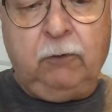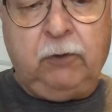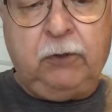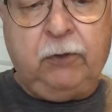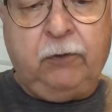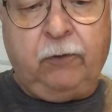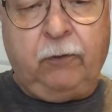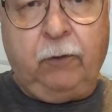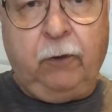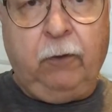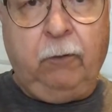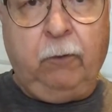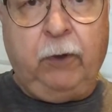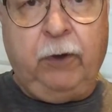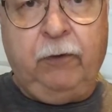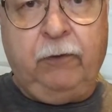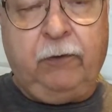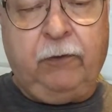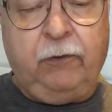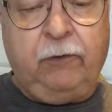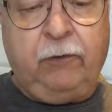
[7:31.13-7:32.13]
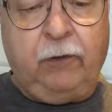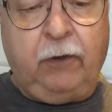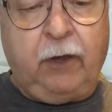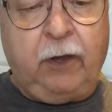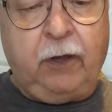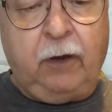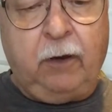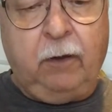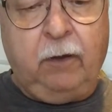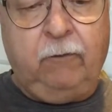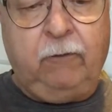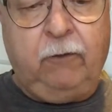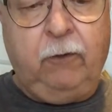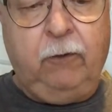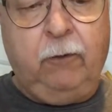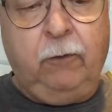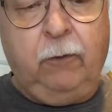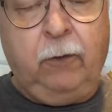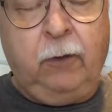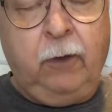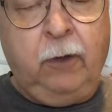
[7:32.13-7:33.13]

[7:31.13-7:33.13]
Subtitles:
so a good way is just to kind of, if you